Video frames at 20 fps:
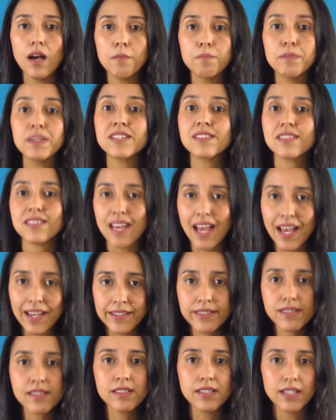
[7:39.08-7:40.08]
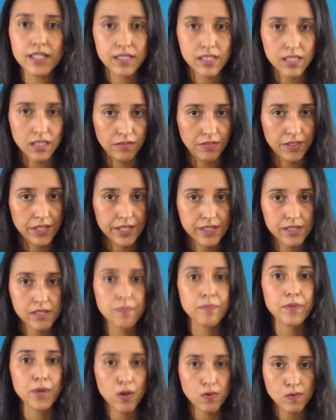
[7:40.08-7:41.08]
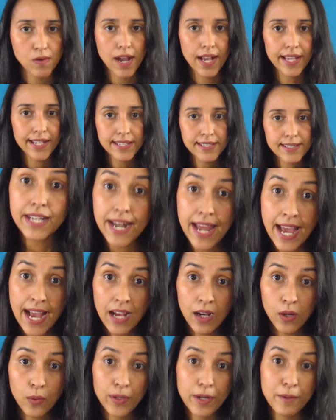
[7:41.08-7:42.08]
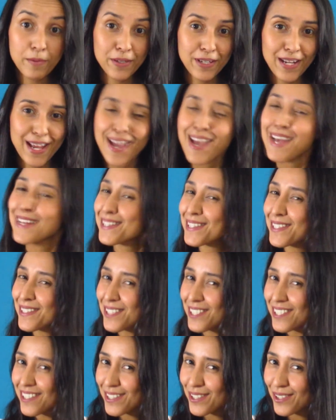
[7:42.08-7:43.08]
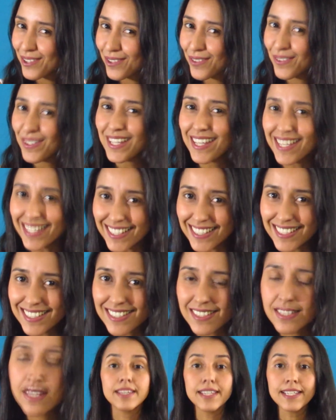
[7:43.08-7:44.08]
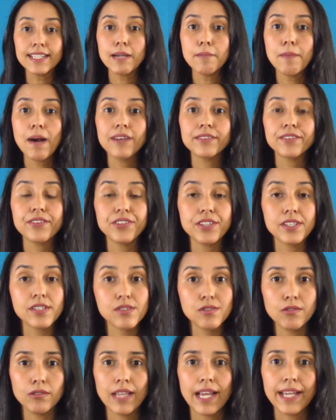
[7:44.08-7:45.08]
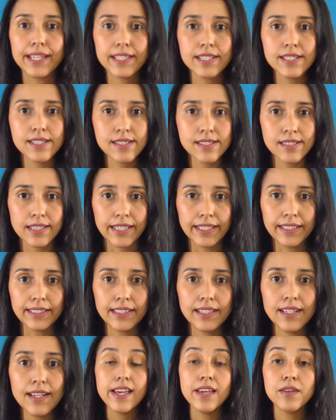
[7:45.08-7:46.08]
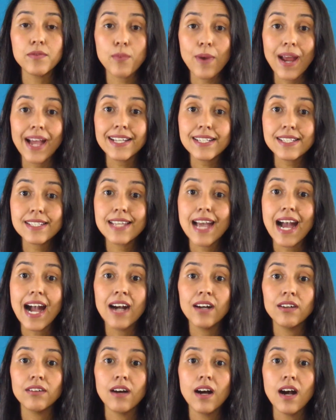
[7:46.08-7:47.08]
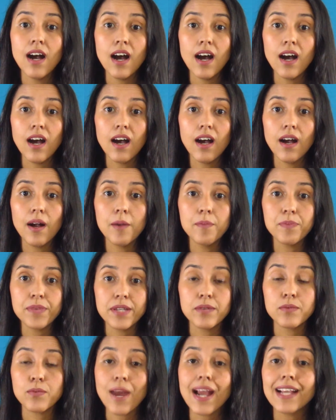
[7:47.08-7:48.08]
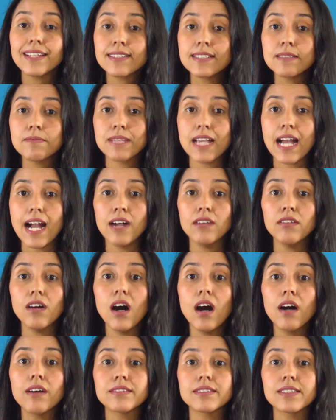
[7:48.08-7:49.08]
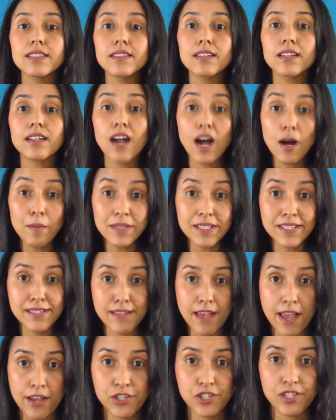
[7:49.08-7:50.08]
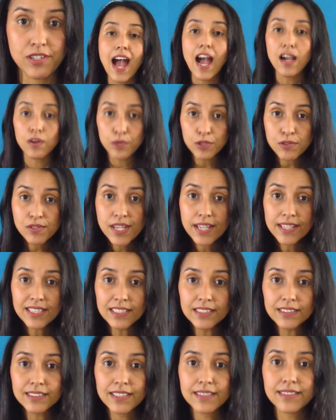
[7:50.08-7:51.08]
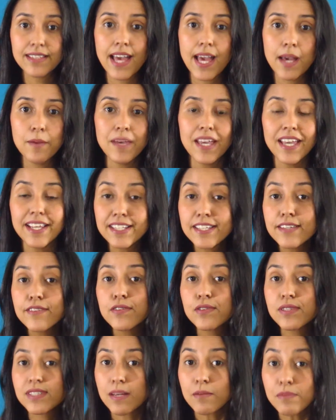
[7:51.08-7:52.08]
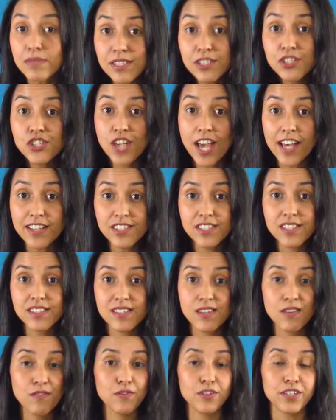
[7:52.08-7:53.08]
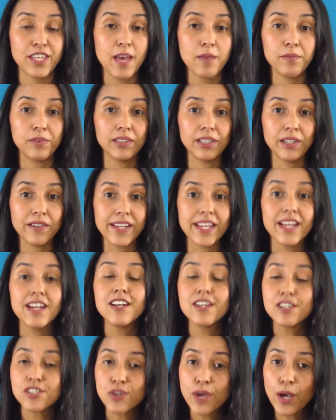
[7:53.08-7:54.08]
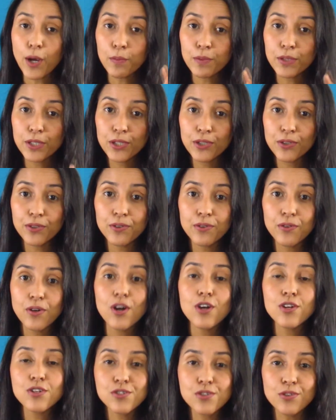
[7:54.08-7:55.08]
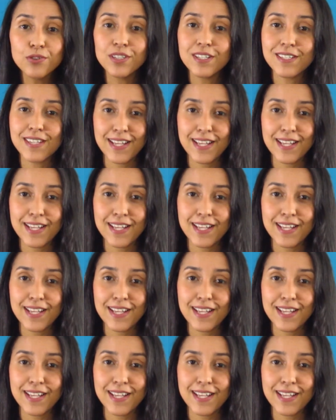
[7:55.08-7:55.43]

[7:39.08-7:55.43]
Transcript: besides the activities, all right? Now, what I'm gonna ask you to do is think about the things you like and dislike and write them down on the comment section. I will take a look at them and give you some suggestions of vocabulary to help you do this